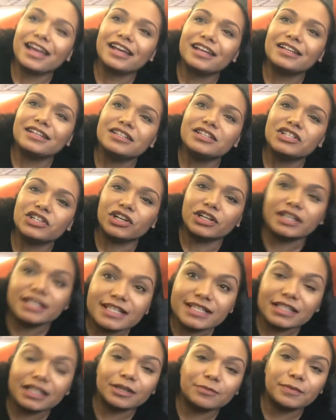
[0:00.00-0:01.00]
and
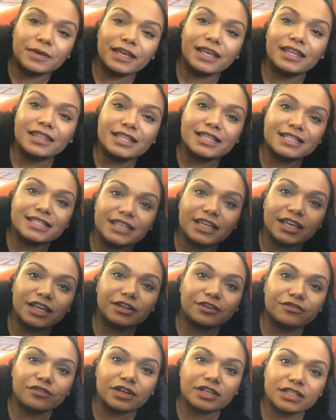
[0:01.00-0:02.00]
Johnny's sleeping in the seat
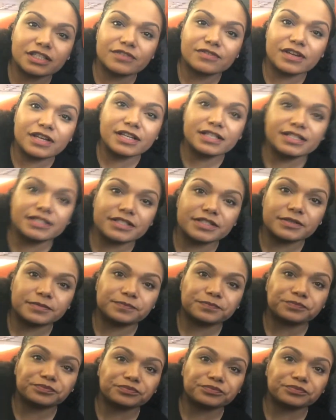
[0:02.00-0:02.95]
in front of us